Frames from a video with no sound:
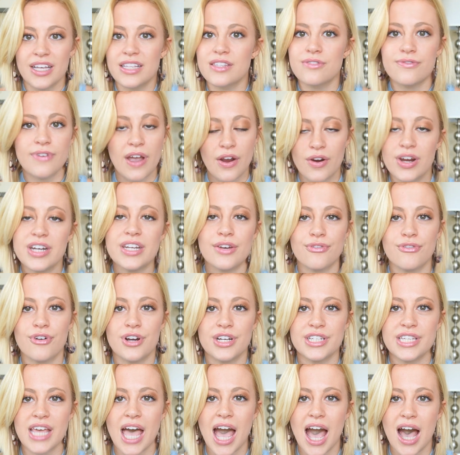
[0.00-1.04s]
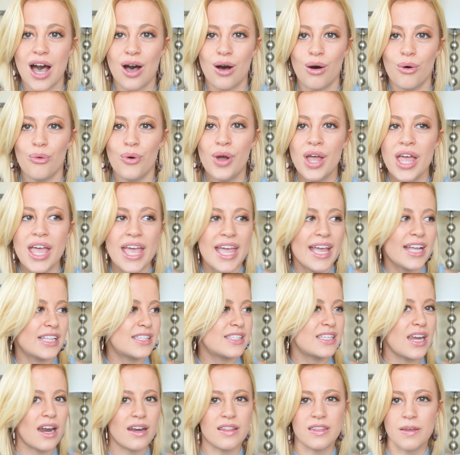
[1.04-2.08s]
It's very different to how
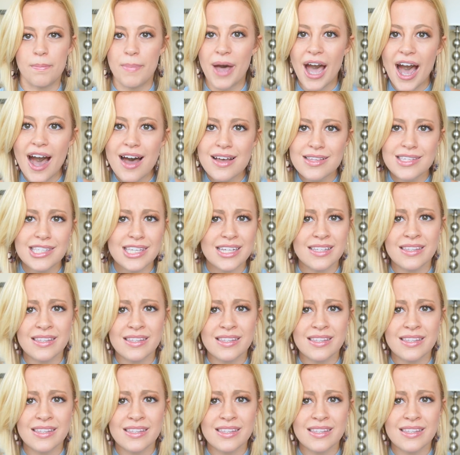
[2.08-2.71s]
it's done in the past.